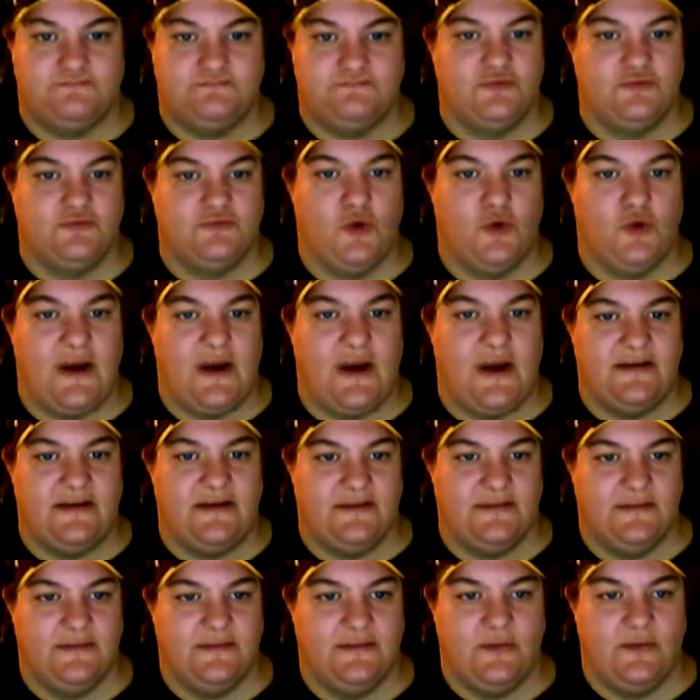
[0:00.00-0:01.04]
Great.
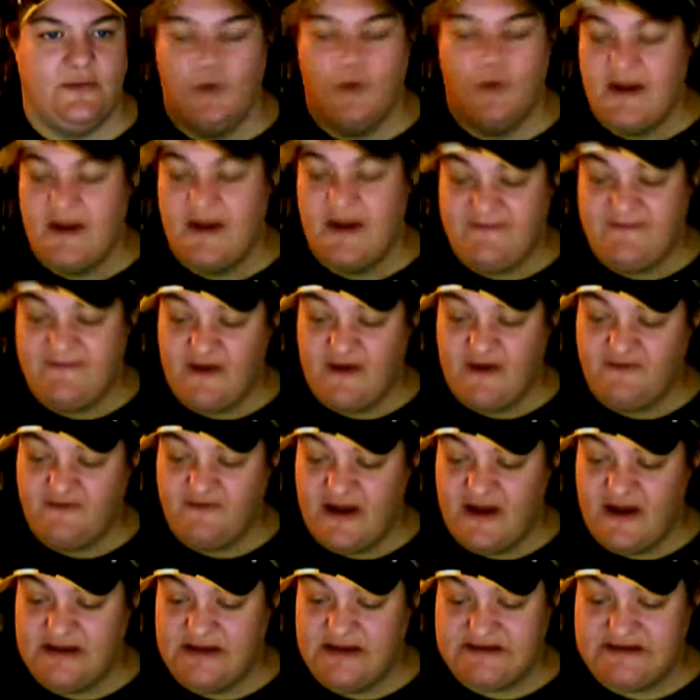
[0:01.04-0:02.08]
And what I found
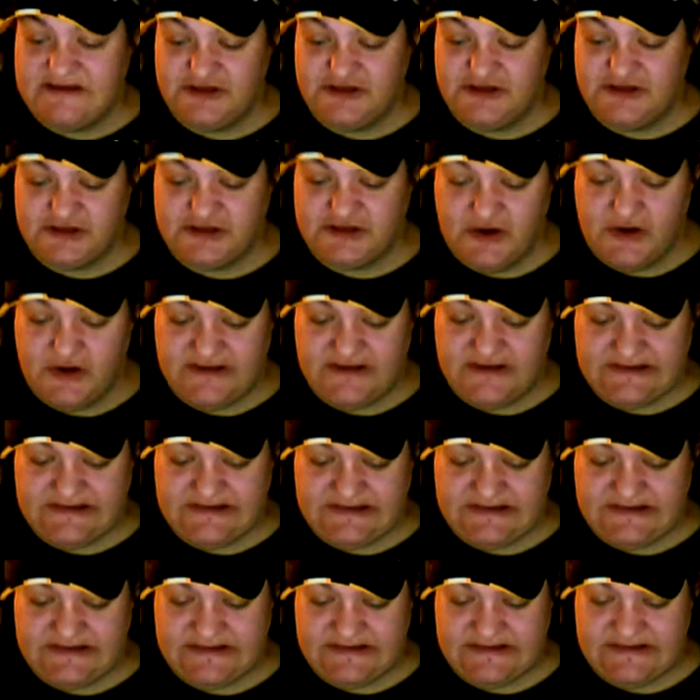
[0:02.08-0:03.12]
funny is I just noticed it
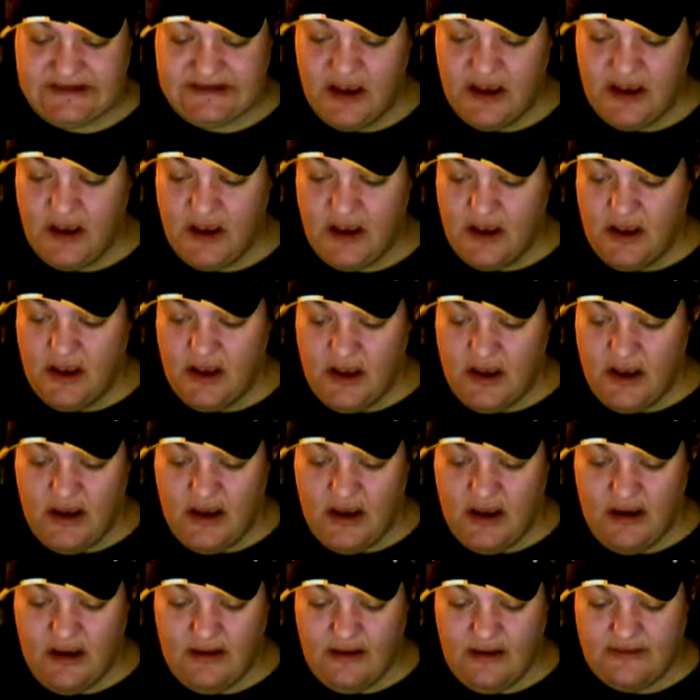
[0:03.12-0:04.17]
says
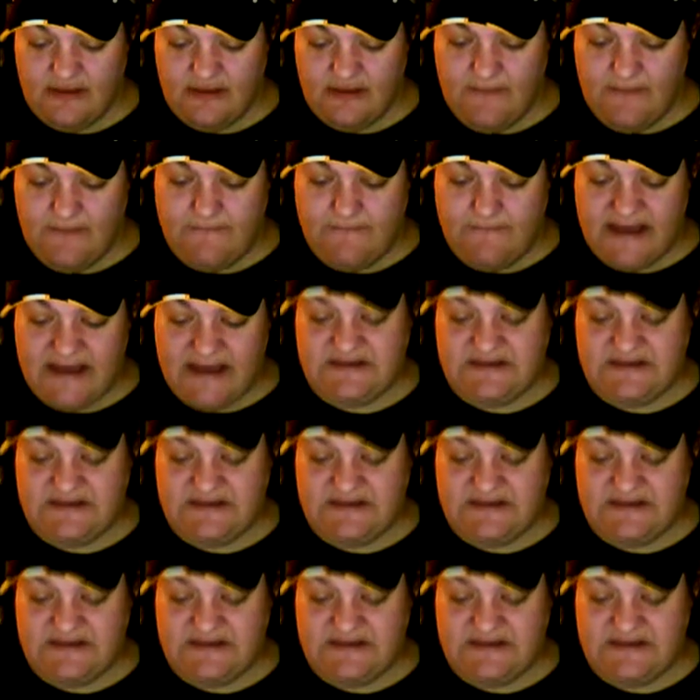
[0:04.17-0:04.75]
the best